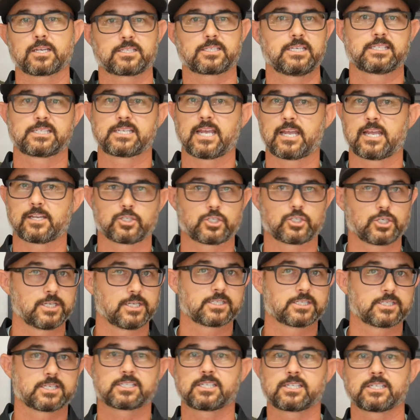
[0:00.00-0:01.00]
He sent
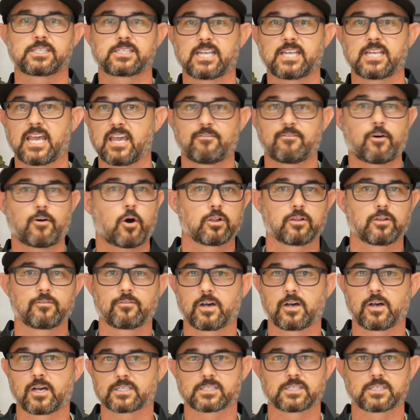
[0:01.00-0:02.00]
Jesus to save all of
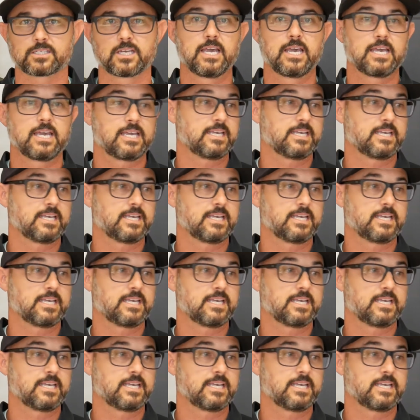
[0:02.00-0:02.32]
us.